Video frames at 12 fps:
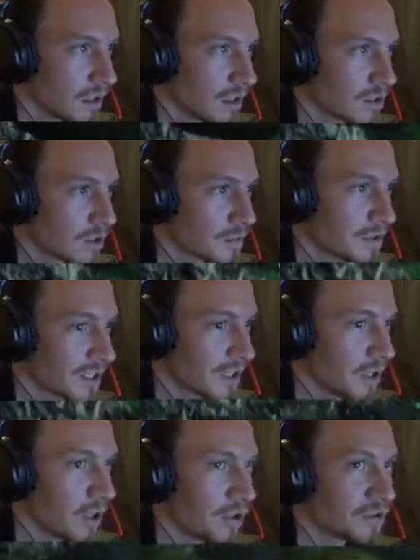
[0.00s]
So I'm supposed to get
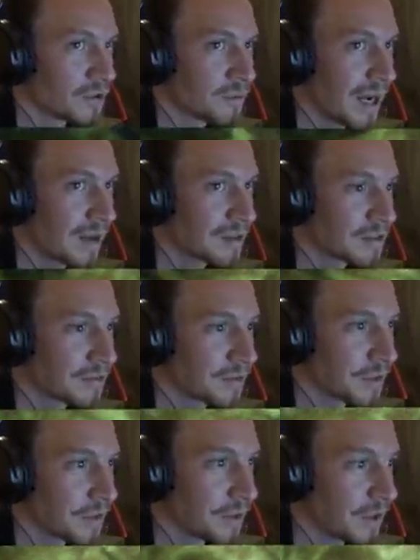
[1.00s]
£100 of
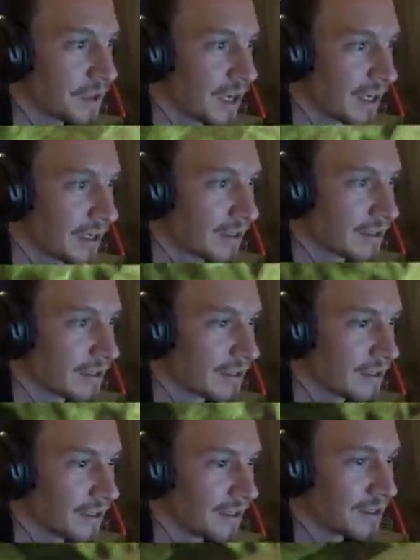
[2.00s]
food. Okay.
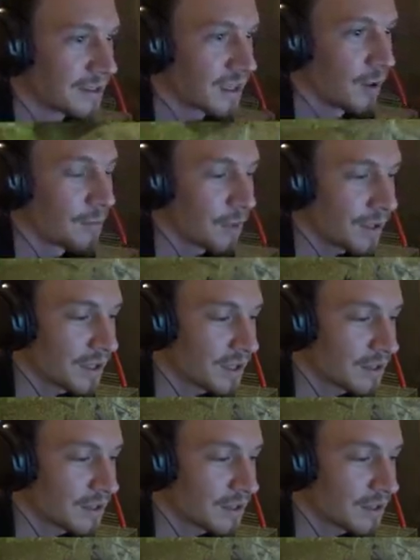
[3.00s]
So I'm probably gonna...